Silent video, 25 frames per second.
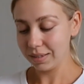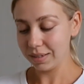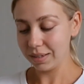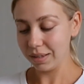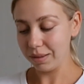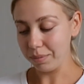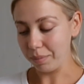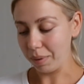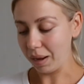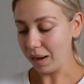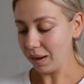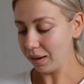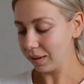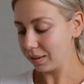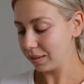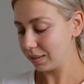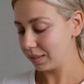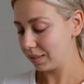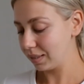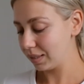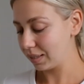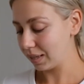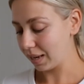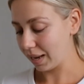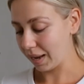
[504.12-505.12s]
to the
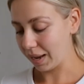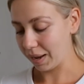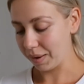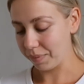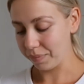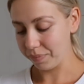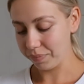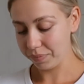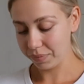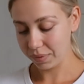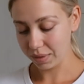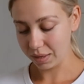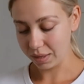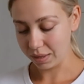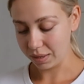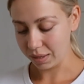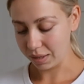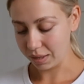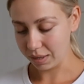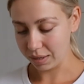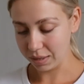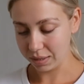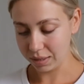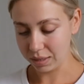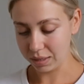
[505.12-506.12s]
max um, and
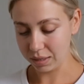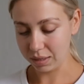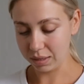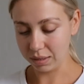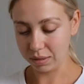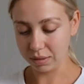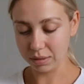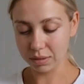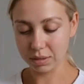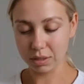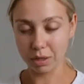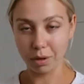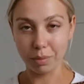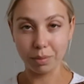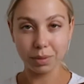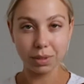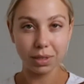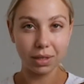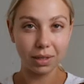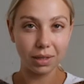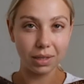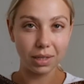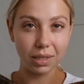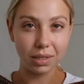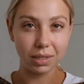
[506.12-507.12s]
then the little top is
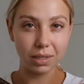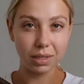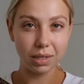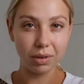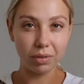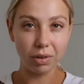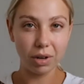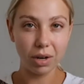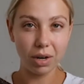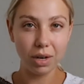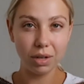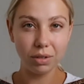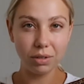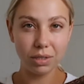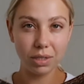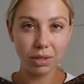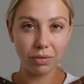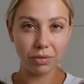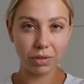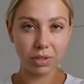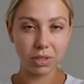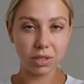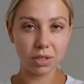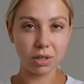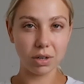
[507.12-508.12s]
like this they've got loads of
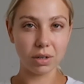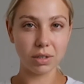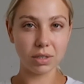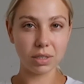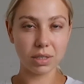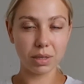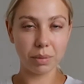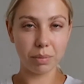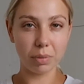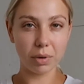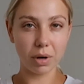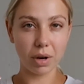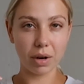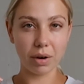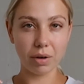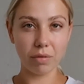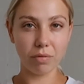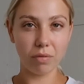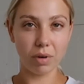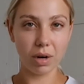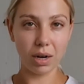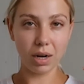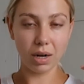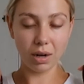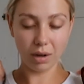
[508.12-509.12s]
different styles in it but
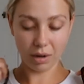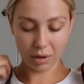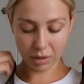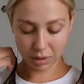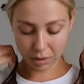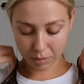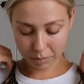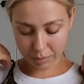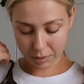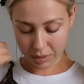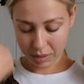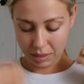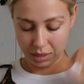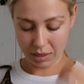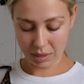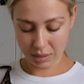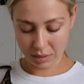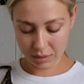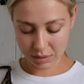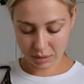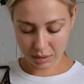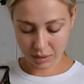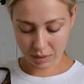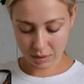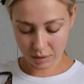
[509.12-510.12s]
I really like the
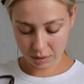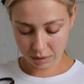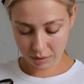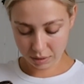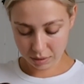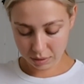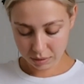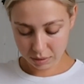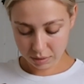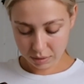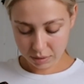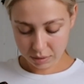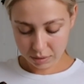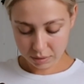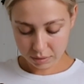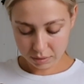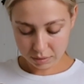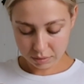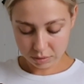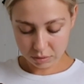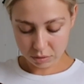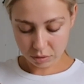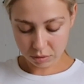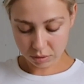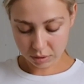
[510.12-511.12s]
bikinis that are
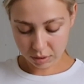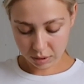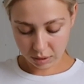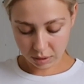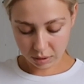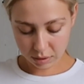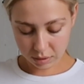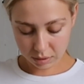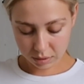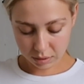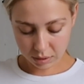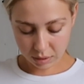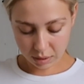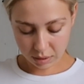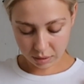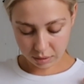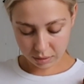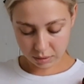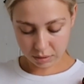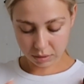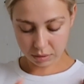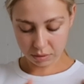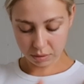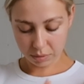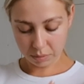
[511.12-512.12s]
just like that
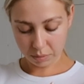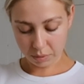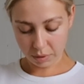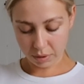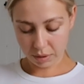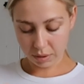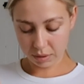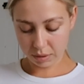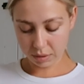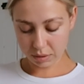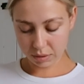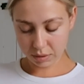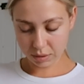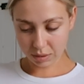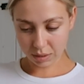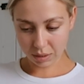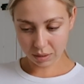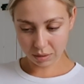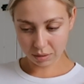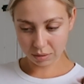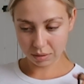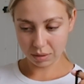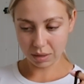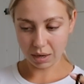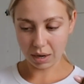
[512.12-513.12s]
I don't know why
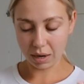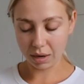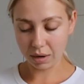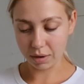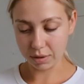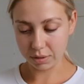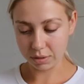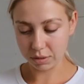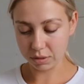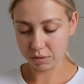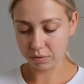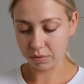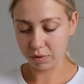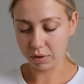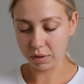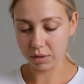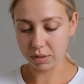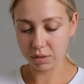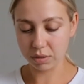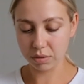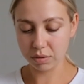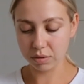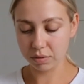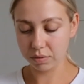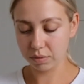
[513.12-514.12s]
that neck I just
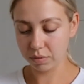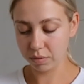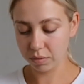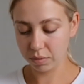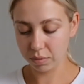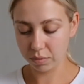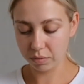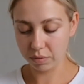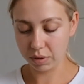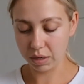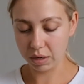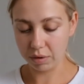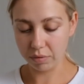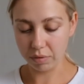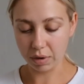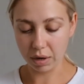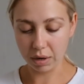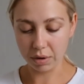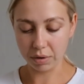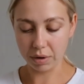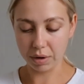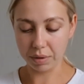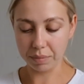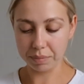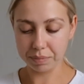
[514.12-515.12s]
find really
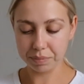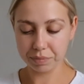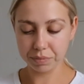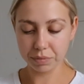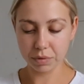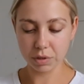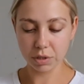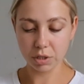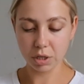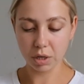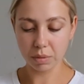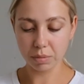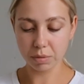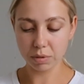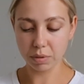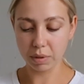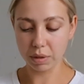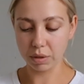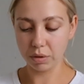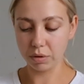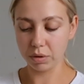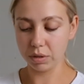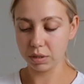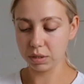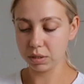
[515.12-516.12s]
flattering the top's
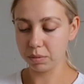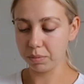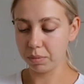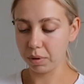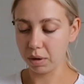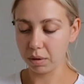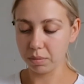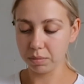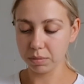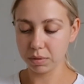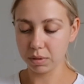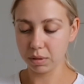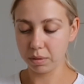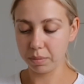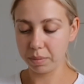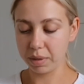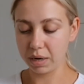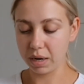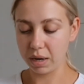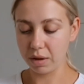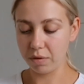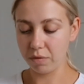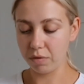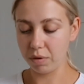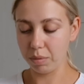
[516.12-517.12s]
quite good it's the bottoms are a
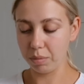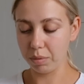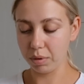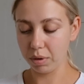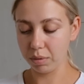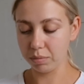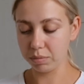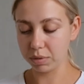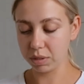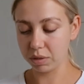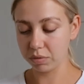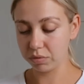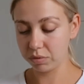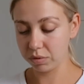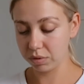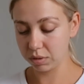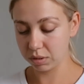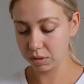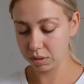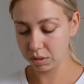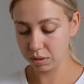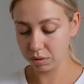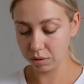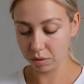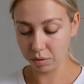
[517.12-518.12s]
bit iffy but I'm
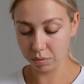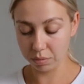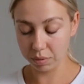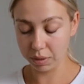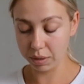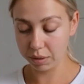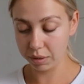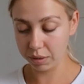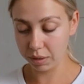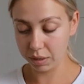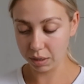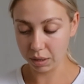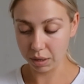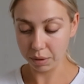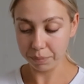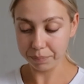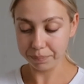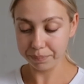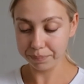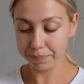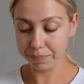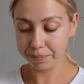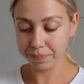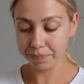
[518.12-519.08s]
definitely still gonna wear it you know